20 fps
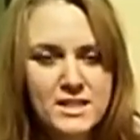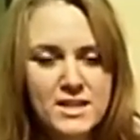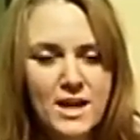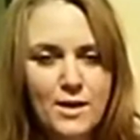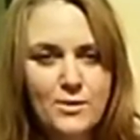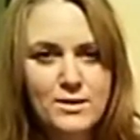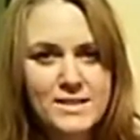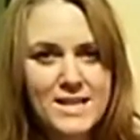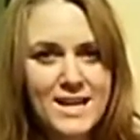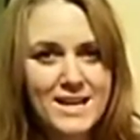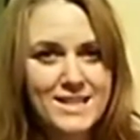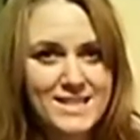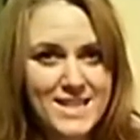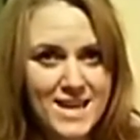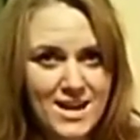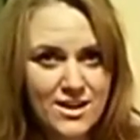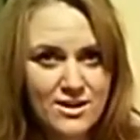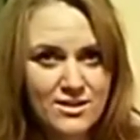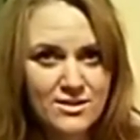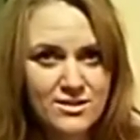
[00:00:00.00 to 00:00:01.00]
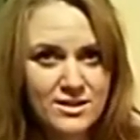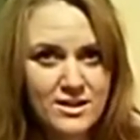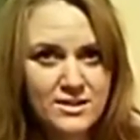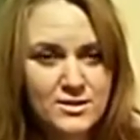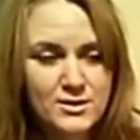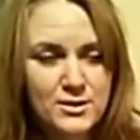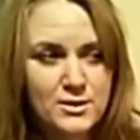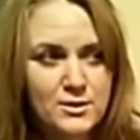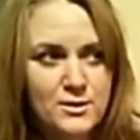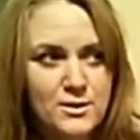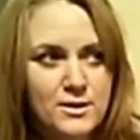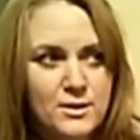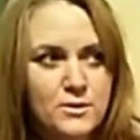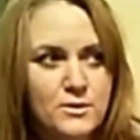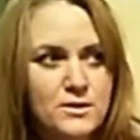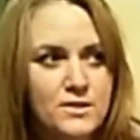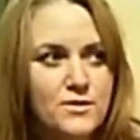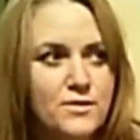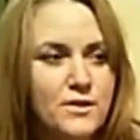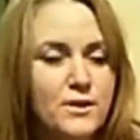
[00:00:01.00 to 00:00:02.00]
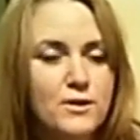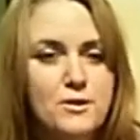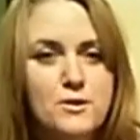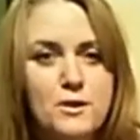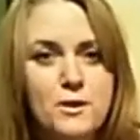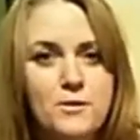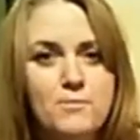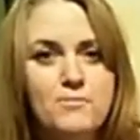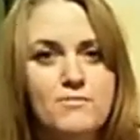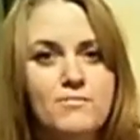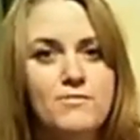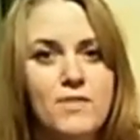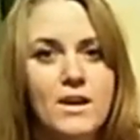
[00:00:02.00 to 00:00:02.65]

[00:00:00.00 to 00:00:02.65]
I was out of town, so it was a field trip.